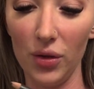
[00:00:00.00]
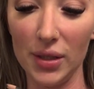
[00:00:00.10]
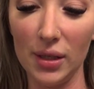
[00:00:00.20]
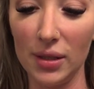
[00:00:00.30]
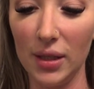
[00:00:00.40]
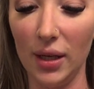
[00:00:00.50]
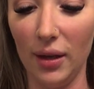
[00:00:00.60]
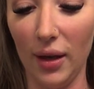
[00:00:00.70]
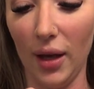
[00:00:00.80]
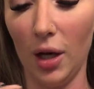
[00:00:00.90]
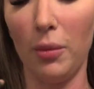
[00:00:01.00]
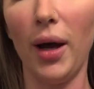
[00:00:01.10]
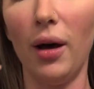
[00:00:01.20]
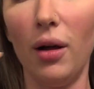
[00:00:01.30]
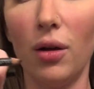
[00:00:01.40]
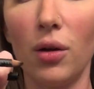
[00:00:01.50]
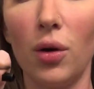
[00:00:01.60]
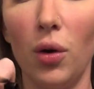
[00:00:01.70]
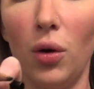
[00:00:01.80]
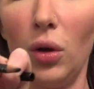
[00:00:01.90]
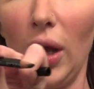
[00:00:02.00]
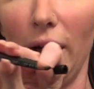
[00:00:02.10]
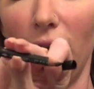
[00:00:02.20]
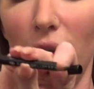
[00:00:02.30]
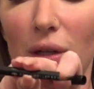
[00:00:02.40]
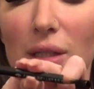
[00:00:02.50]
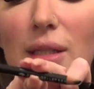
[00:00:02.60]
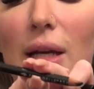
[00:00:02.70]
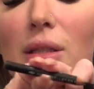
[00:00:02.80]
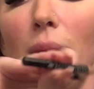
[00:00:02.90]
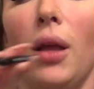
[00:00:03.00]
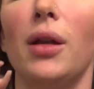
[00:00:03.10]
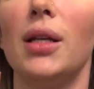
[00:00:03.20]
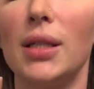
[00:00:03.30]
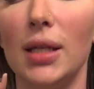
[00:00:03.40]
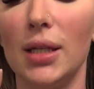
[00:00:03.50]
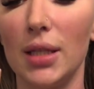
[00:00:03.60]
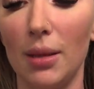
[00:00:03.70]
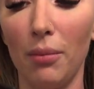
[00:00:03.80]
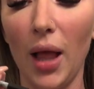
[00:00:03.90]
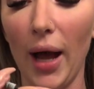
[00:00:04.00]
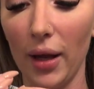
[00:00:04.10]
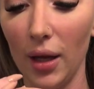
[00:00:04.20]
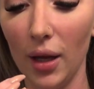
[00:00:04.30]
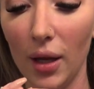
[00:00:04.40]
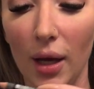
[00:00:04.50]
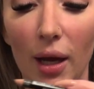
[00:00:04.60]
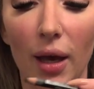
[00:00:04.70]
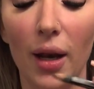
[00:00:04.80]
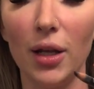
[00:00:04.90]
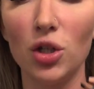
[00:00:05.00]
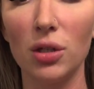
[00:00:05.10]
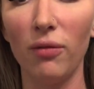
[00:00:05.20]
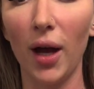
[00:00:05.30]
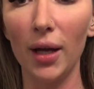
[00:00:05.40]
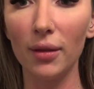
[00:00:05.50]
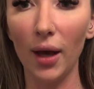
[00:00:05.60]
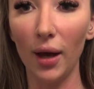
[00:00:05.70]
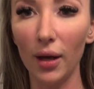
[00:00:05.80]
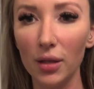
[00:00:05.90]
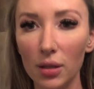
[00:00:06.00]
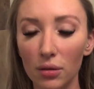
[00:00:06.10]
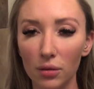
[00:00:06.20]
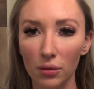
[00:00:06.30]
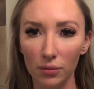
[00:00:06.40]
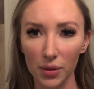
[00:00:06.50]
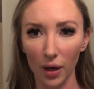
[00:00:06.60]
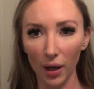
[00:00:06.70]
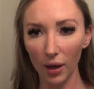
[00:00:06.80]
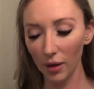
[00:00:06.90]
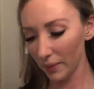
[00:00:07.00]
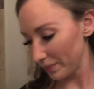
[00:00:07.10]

This is the Annabelle kohl liner. You can see how small it is. It is in black. And I just find that, oops, sorry.